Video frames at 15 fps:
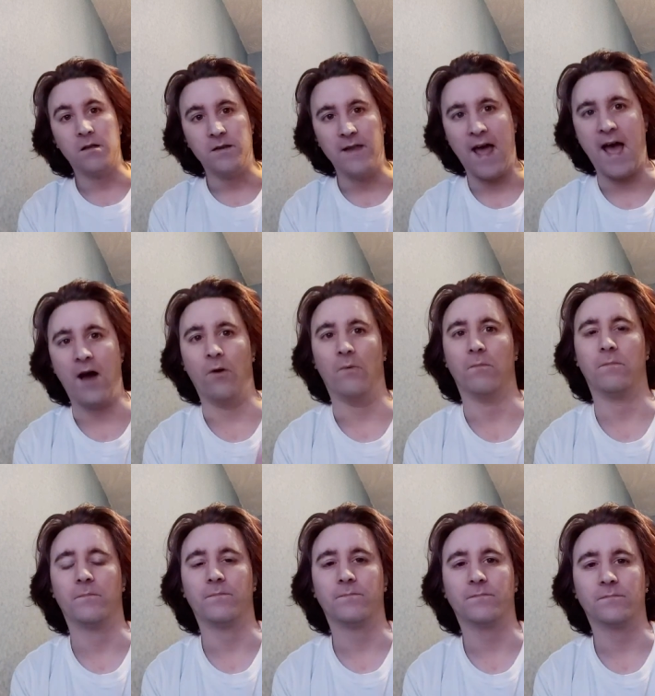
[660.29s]
Now,
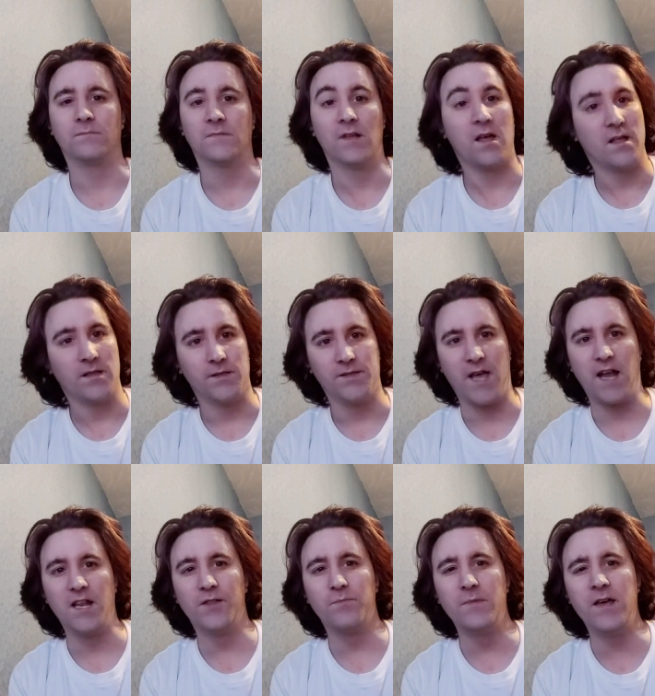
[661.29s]

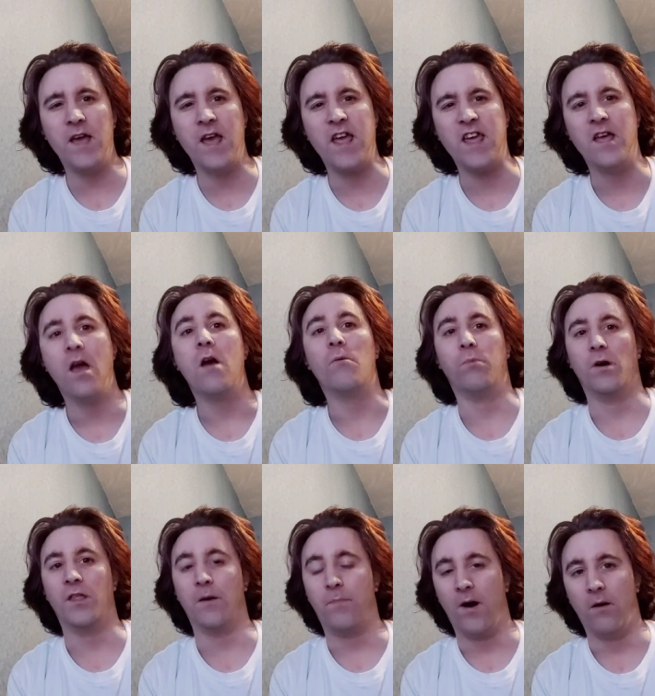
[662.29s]
that is me
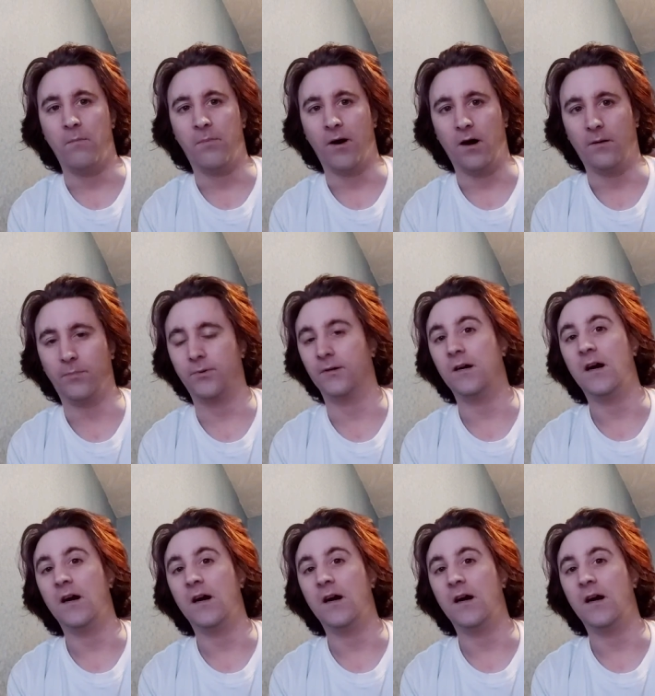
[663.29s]
with a pom pop,